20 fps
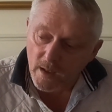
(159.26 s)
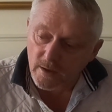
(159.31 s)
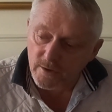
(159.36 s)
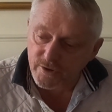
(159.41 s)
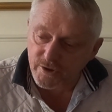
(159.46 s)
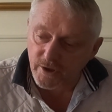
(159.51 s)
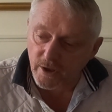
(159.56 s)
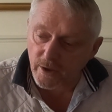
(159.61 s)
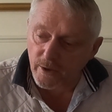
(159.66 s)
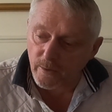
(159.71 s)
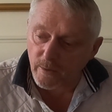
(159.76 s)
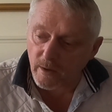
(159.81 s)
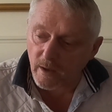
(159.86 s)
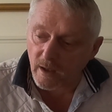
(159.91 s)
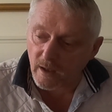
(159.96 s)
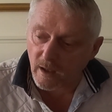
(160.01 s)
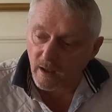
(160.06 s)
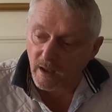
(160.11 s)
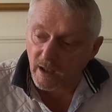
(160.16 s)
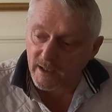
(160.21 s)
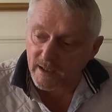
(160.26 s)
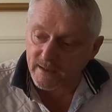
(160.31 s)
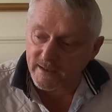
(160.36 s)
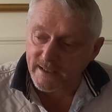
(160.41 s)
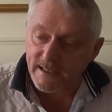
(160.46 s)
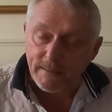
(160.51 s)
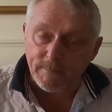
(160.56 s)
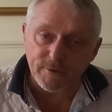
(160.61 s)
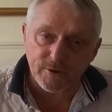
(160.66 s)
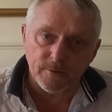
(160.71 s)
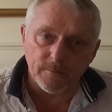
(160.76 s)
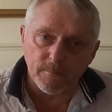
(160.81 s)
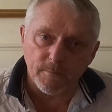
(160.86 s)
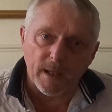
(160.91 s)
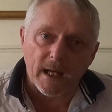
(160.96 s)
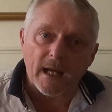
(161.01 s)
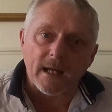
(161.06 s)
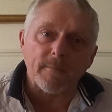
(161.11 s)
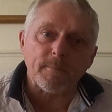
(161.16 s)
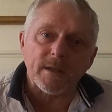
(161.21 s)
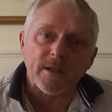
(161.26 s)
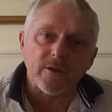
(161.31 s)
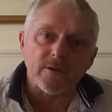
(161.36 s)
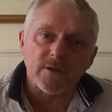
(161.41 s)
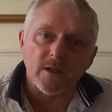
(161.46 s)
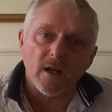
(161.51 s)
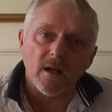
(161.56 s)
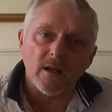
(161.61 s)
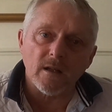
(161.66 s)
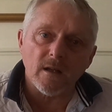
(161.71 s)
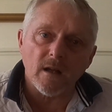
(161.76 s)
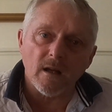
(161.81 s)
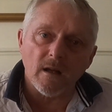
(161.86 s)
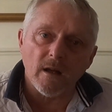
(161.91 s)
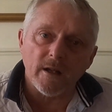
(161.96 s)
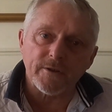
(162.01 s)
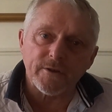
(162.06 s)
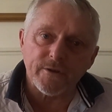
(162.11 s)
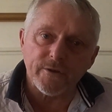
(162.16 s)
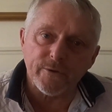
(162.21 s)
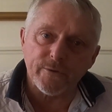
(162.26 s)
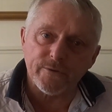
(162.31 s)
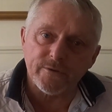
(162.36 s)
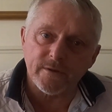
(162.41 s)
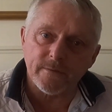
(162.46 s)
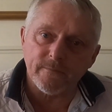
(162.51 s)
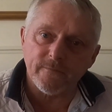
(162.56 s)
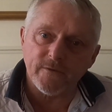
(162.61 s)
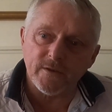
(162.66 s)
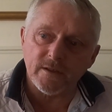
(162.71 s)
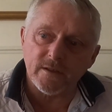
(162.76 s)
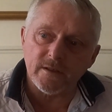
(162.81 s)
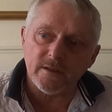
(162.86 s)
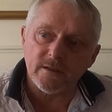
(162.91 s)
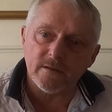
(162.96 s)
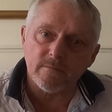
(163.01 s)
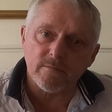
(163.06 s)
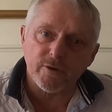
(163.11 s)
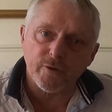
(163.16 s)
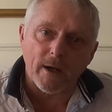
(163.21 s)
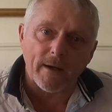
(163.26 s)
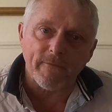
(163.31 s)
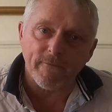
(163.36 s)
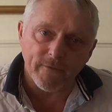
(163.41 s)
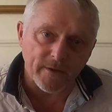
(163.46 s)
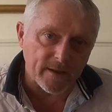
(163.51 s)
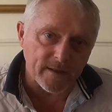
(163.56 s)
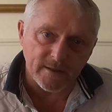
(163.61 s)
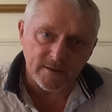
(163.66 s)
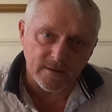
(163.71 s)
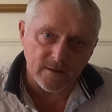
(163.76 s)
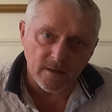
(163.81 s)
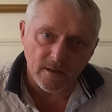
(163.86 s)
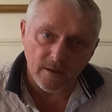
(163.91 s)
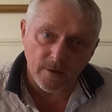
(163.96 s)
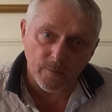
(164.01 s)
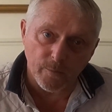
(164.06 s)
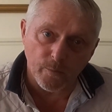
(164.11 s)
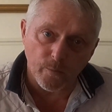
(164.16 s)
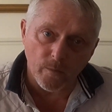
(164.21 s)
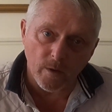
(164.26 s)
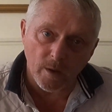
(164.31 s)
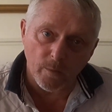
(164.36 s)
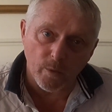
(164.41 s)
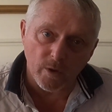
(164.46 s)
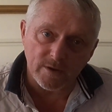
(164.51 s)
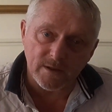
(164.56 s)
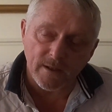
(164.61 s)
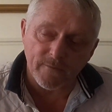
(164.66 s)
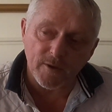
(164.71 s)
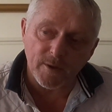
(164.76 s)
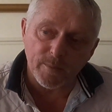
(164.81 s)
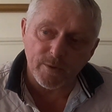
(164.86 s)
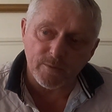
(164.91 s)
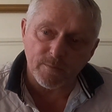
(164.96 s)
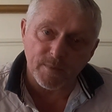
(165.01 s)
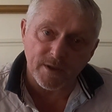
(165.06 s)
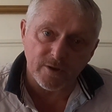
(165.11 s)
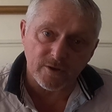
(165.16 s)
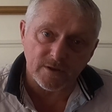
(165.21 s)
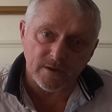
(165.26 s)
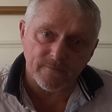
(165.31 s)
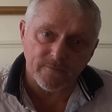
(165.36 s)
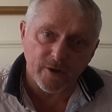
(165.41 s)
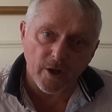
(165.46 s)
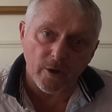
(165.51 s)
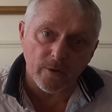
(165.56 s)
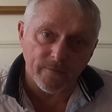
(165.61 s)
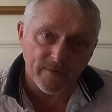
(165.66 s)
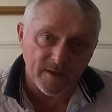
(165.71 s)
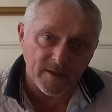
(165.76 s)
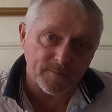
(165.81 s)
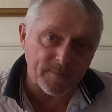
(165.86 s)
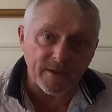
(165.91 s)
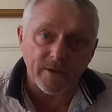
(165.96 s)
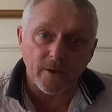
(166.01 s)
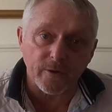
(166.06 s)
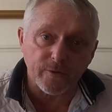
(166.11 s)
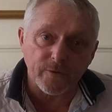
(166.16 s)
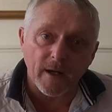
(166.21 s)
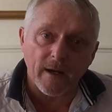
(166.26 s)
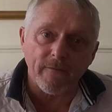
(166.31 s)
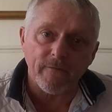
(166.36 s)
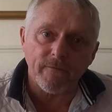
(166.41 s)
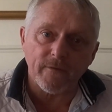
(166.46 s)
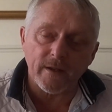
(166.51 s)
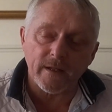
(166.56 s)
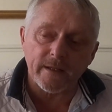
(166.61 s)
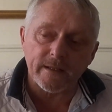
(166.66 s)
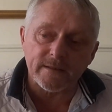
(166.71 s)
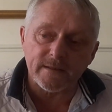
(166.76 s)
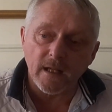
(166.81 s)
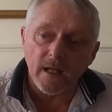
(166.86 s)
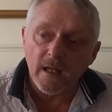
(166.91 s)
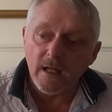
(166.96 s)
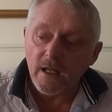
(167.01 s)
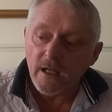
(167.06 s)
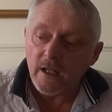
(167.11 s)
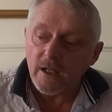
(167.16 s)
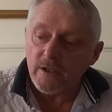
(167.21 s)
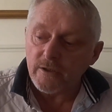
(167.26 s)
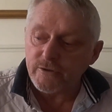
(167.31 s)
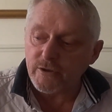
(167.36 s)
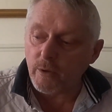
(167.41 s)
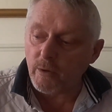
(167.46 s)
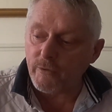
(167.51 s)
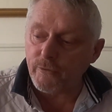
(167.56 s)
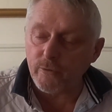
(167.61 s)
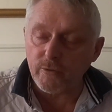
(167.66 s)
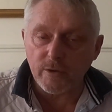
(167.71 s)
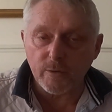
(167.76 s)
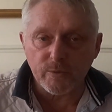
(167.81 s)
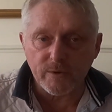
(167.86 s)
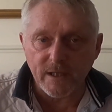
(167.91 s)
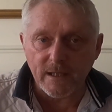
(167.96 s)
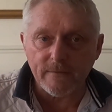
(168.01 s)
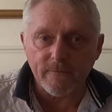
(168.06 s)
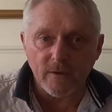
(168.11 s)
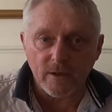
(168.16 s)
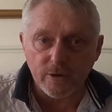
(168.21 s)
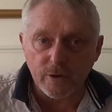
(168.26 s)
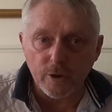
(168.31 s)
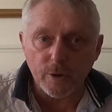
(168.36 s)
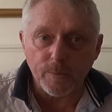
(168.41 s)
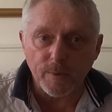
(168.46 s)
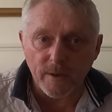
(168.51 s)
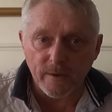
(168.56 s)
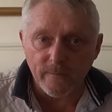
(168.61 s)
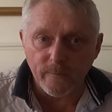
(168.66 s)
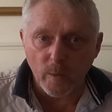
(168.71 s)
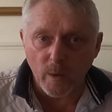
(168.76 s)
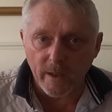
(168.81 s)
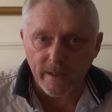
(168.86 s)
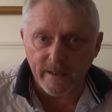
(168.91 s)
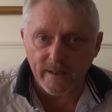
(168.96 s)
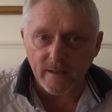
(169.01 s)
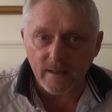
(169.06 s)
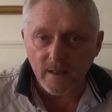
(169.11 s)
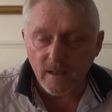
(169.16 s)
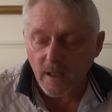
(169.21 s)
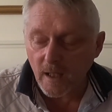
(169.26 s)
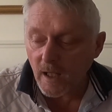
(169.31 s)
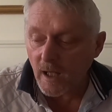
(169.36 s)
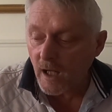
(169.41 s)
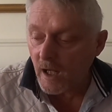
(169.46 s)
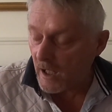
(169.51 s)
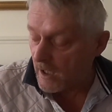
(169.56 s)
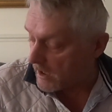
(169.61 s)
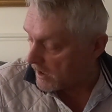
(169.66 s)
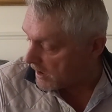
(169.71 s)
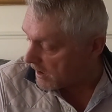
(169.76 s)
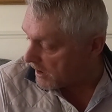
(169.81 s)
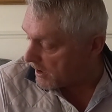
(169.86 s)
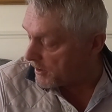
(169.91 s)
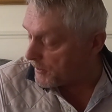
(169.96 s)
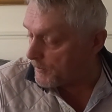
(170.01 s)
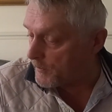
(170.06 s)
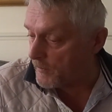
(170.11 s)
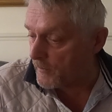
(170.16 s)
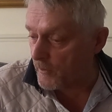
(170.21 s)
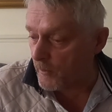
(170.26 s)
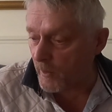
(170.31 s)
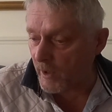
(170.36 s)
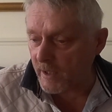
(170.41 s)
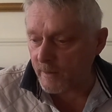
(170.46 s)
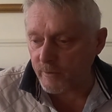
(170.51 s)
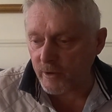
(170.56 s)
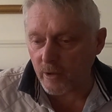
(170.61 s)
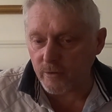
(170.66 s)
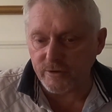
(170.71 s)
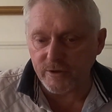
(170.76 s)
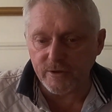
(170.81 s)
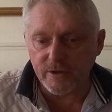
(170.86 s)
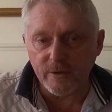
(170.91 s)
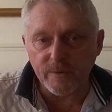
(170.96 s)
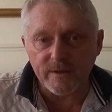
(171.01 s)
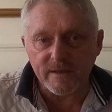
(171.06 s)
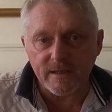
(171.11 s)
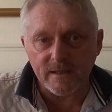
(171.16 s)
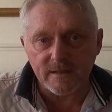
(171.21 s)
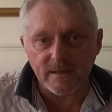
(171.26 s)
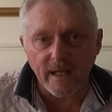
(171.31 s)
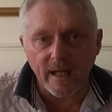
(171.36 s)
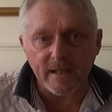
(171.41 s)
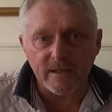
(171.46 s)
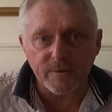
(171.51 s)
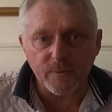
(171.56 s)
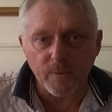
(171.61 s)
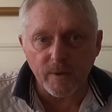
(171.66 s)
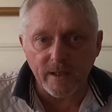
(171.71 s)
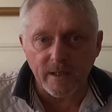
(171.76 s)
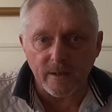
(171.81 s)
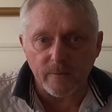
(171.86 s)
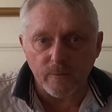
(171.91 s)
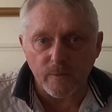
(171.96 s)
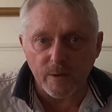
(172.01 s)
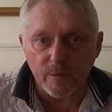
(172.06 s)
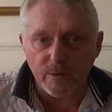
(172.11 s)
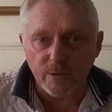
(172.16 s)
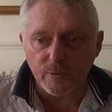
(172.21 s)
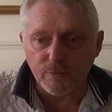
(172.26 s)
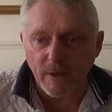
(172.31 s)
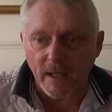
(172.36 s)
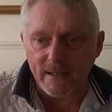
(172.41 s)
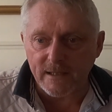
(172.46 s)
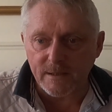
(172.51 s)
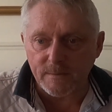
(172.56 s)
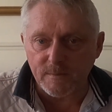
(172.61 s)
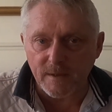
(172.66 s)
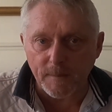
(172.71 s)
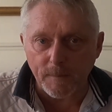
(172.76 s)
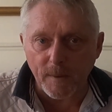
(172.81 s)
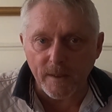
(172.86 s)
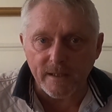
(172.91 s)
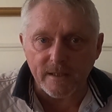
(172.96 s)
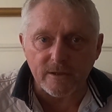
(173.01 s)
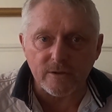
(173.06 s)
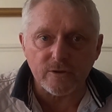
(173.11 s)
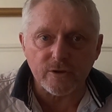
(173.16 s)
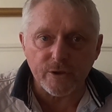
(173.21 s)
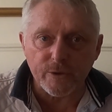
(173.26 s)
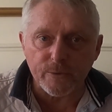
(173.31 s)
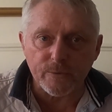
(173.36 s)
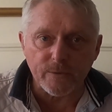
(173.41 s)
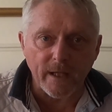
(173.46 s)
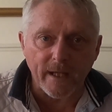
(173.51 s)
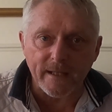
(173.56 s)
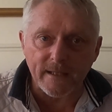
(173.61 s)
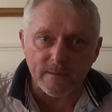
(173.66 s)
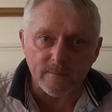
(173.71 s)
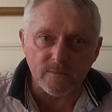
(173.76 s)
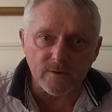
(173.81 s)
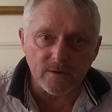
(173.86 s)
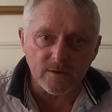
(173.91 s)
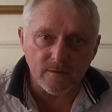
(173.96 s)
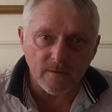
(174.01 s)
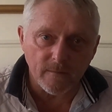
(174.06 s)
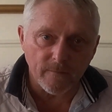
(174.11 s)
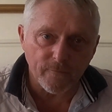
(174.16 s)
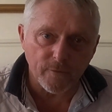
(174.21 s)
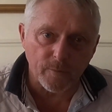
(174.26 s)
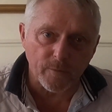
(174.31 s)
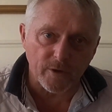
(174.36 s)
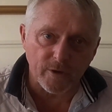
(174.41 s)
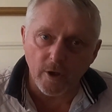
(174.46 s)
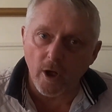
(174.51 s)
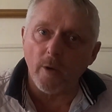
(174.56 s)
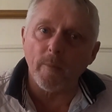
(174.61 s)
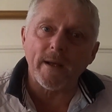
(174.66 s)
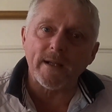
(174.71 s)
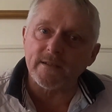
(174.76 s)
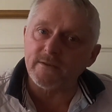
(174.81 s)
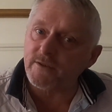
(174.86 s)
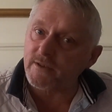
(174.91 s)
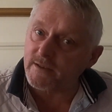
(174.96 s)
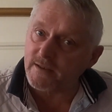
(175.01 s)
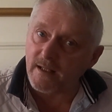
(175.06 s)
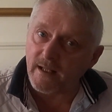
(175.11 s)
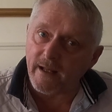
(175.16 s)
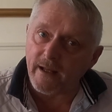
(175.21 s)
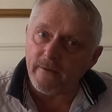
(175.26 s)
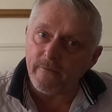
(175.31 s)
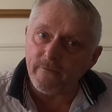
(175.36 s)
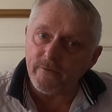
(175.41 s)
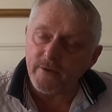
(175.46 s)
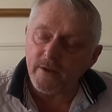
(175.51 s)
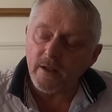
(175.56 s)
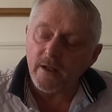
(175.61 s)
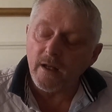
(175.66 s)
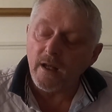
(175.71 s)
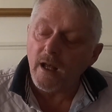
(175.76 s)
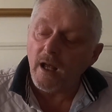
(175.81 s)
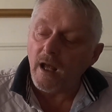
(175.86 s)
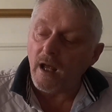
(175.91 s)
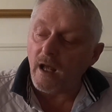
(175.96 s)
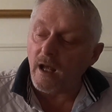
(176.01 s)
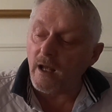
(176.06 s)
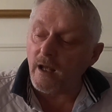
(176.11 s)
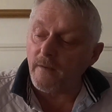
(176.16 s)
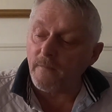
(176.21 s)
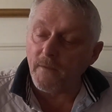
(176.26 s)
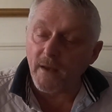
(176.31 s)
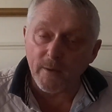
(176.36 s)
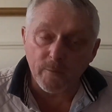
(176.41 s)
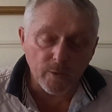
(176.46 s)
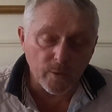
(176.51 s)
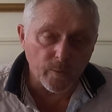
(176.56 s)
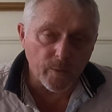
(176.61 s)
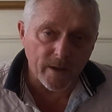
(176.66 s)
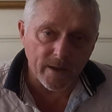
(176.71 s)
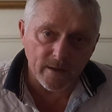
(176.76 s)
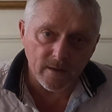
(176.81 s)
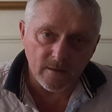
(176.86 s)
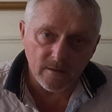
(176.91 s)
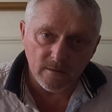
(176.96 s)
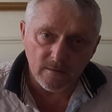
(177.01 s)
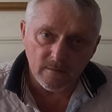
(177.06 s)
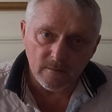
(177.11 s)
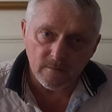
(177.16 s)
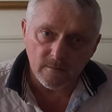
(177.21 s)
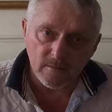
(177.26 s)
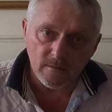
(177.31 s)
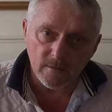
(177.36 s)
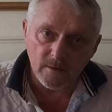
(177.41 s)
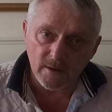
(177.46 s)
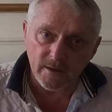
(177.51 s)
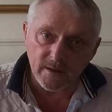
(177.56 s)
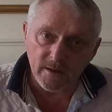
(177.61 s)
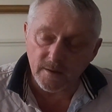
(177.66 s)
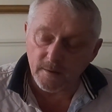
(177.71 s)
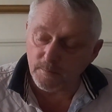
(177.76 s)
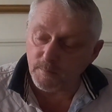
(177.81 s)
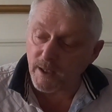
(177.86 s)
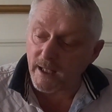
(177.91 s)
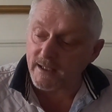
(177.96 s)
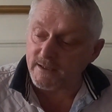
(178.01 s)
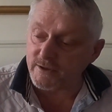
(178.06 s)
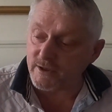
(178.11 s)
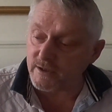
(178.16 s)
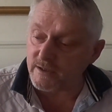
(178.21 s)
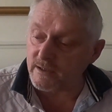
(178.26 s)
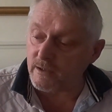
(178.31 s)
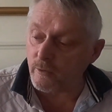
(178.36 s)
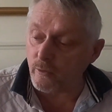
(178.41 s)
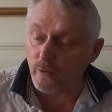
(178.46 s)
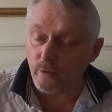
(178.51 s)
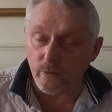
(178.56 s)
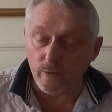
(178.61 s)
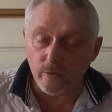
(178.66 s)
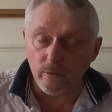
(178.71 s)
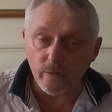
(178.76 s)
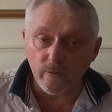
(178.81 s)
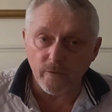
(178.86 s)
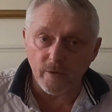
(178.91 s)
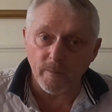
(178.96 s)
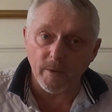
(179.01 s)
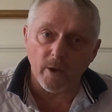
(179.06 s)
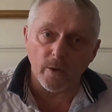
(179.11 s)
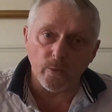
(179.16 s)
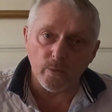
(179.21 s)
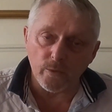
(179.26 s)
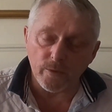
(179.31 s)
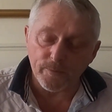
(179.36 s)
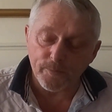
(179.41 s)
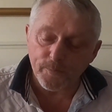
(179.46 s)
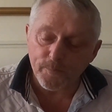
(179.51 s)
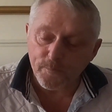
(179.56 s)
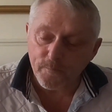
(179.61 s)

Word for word: So I keep some back because I like to use them for craft fairs and what have you. But because of COVID, there's been no craft fairs. So I thought I would give a couple away. The way I'm going to do it is next week we will randomly pick two names from the comments that are left, and they will win the platter or the bowl.